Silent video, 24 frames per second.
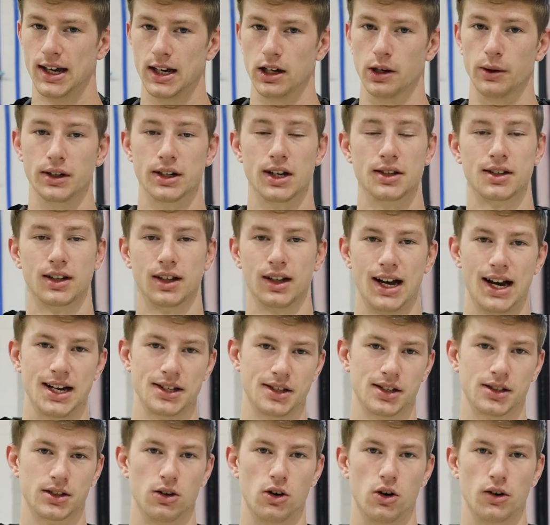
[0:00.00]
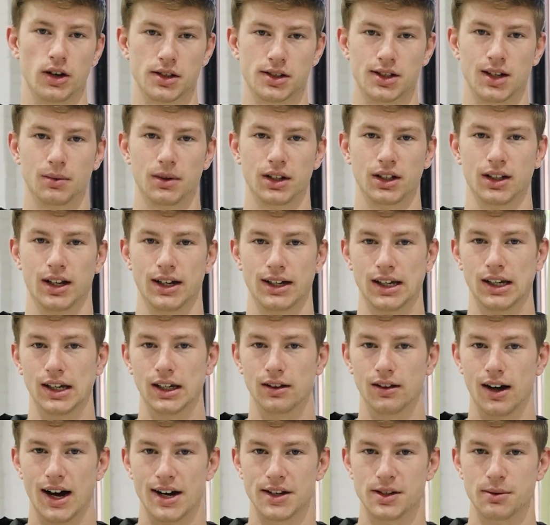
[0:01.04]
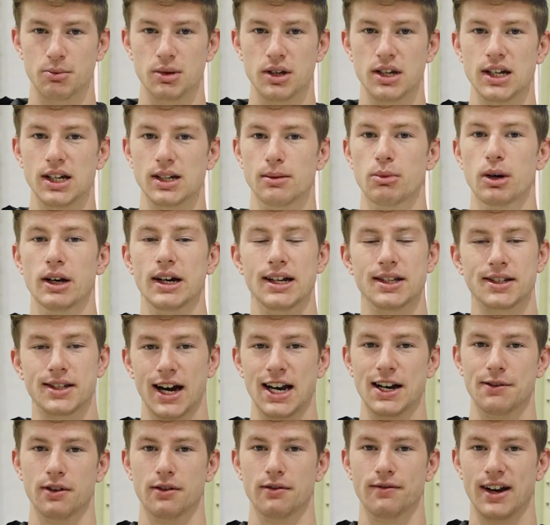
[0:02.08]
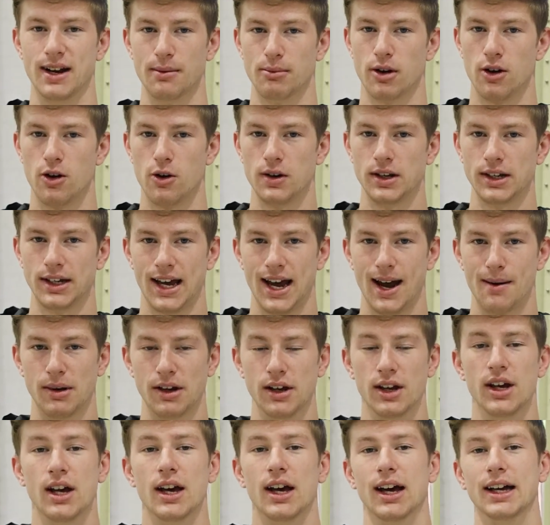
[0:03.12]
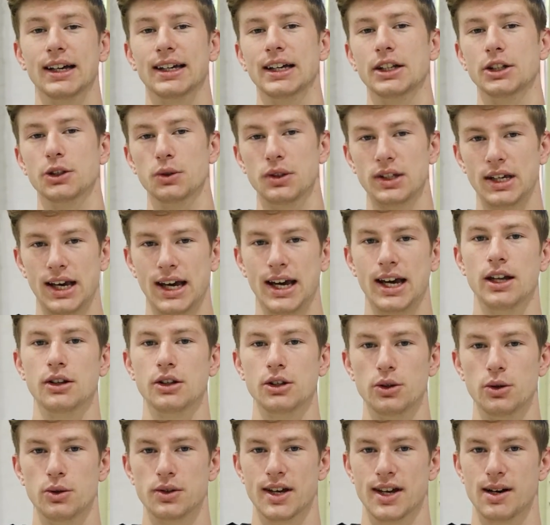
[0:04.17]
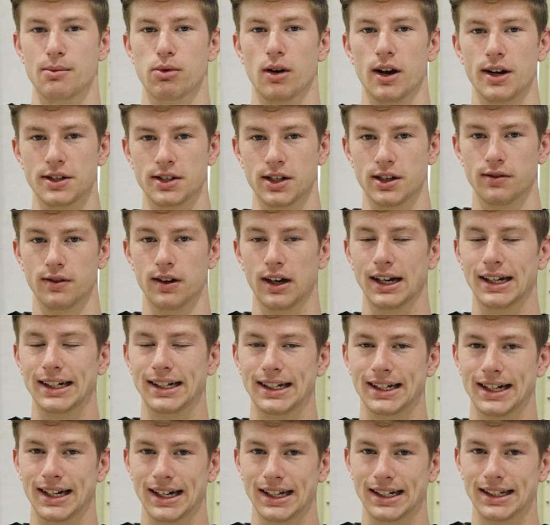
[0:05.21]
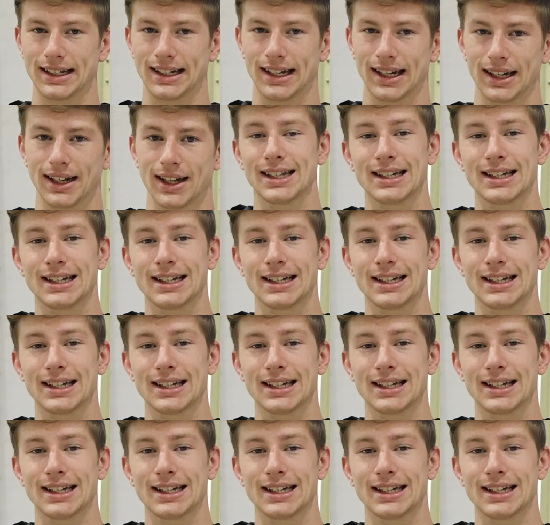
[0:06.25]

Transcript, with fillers: Now it doesn't last as long as something like a glass bead, but inside of a vapor honing cabinet, again, you can use that abrasive again and again.